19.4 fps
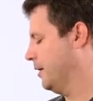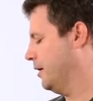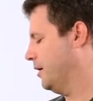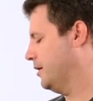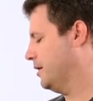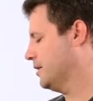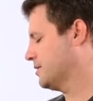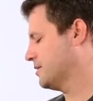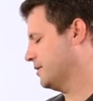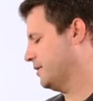
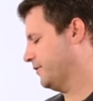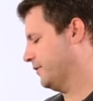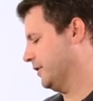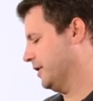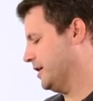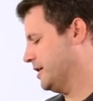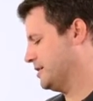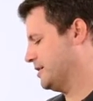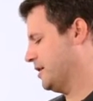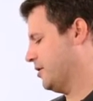It's even
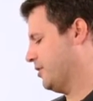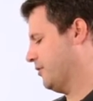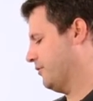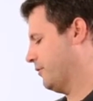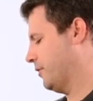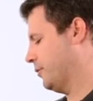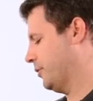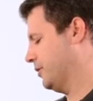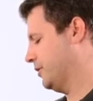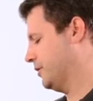easier
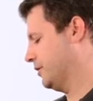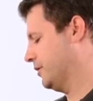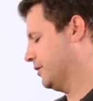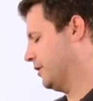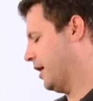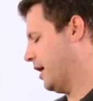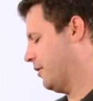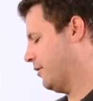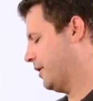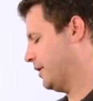if I want to
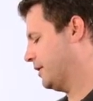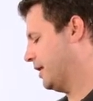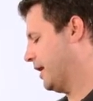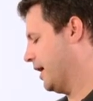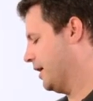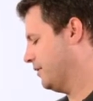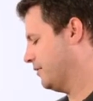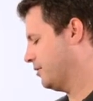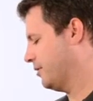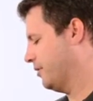
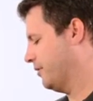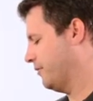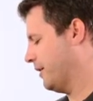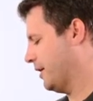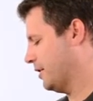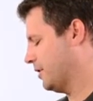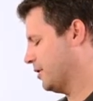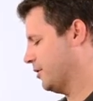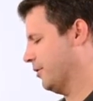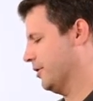directly enter a
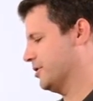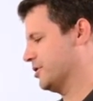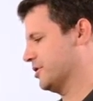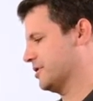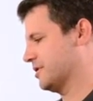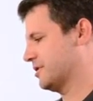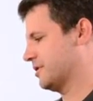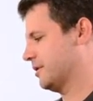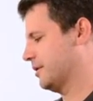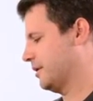value. I
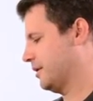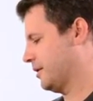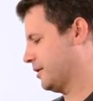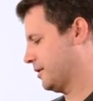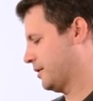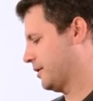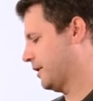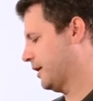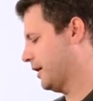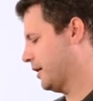just
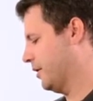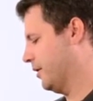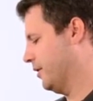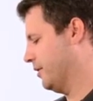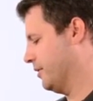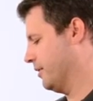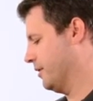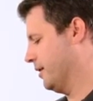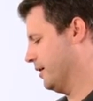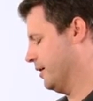click
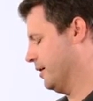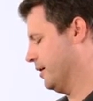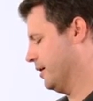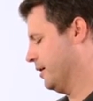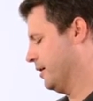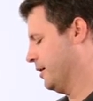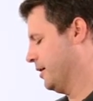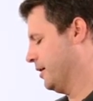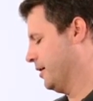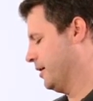on
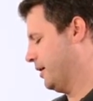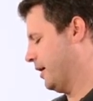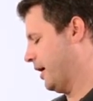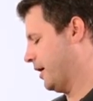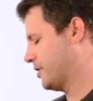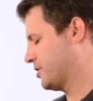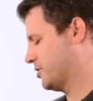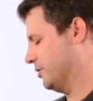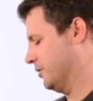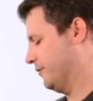the
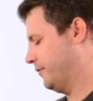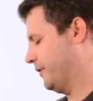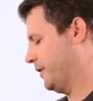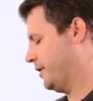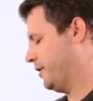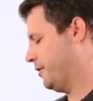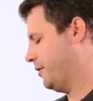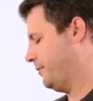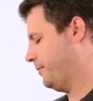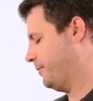actual
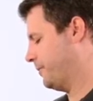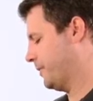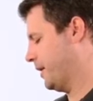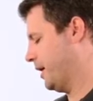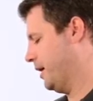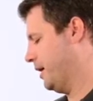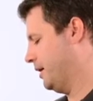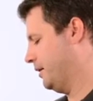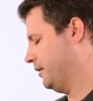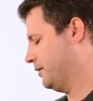figure
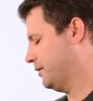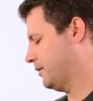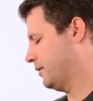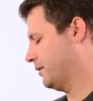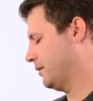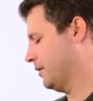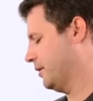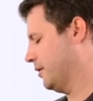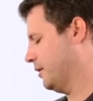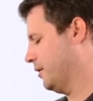and
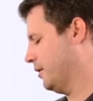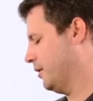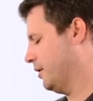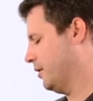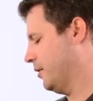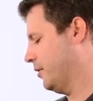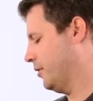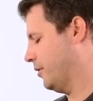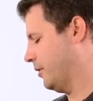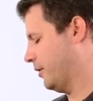
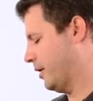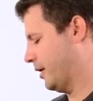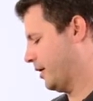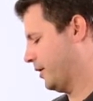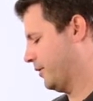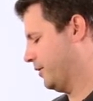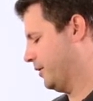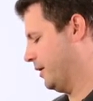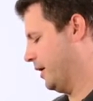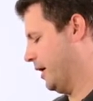I
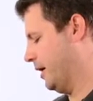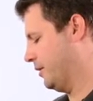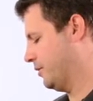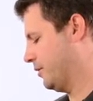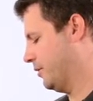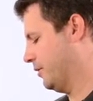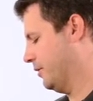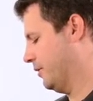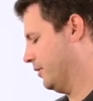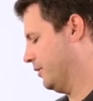can then
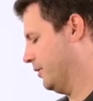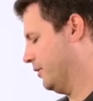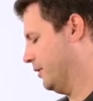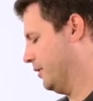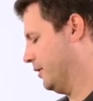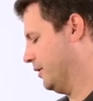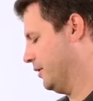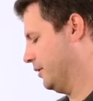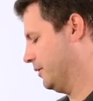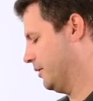enter
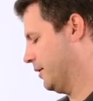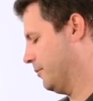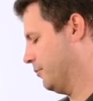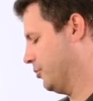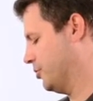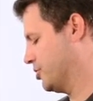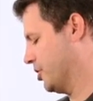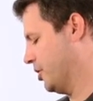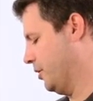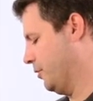the
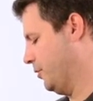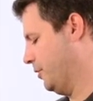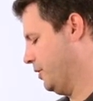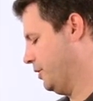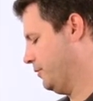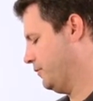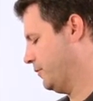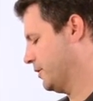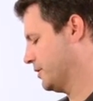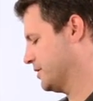temperature I
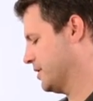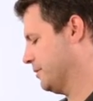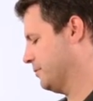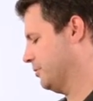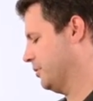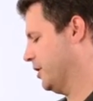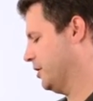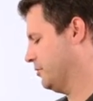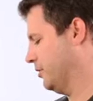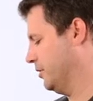want, for
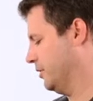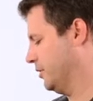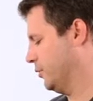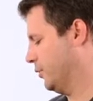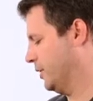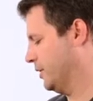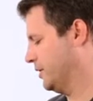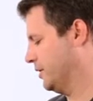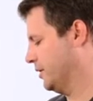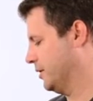example
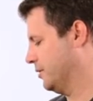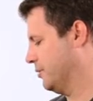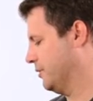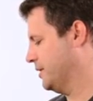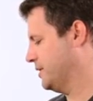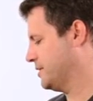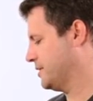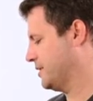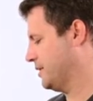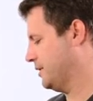120
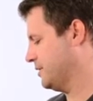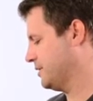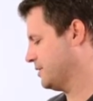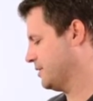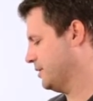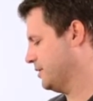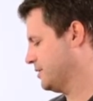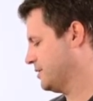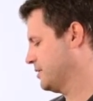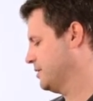degrees
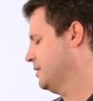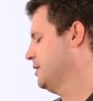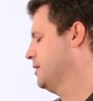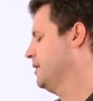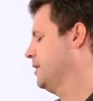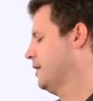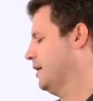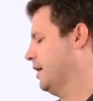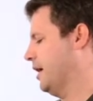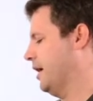Celsius,
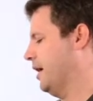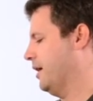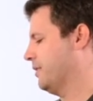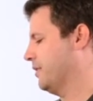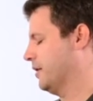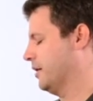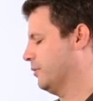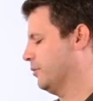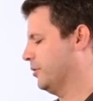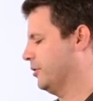
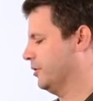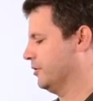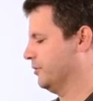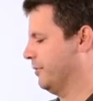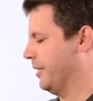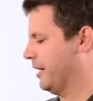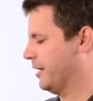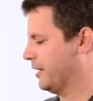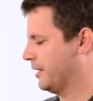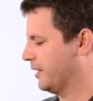and then it will
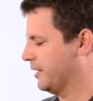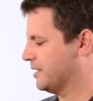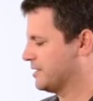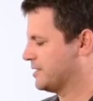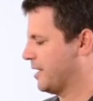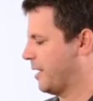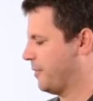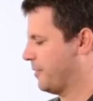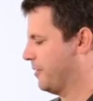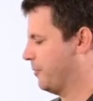automatically
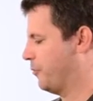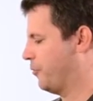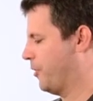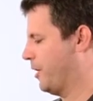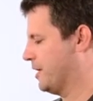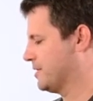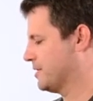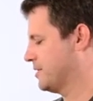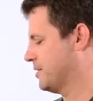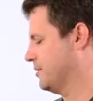set the
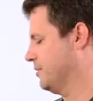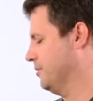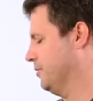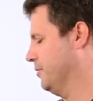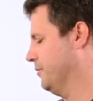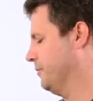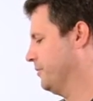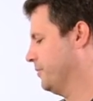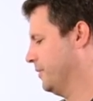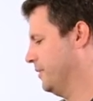press
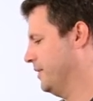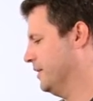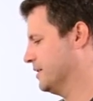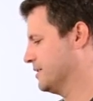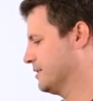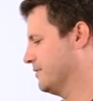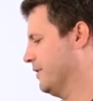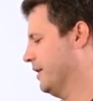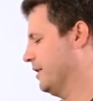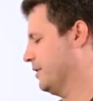to
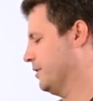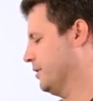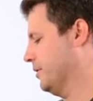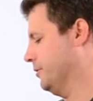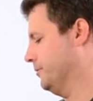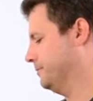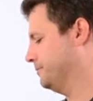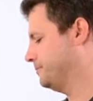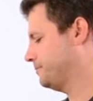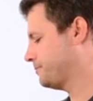this
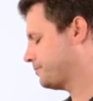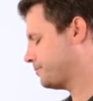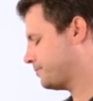value.